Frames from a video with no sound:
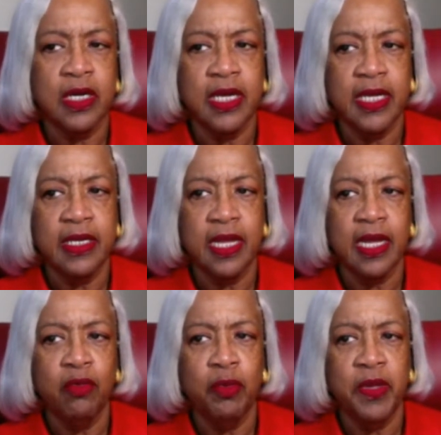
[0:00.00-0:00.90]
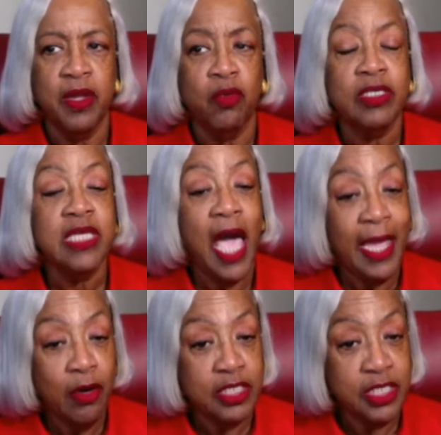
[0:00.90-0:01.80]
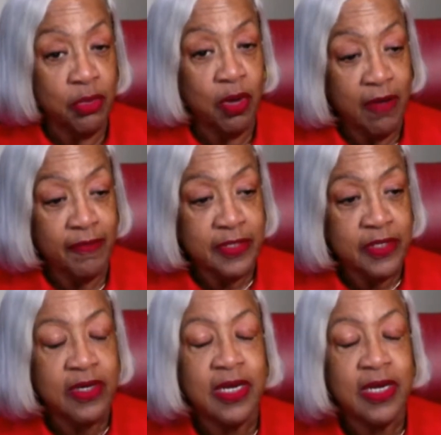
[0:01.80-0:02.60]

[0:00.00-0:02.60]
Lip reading: and I will be a retired general officer.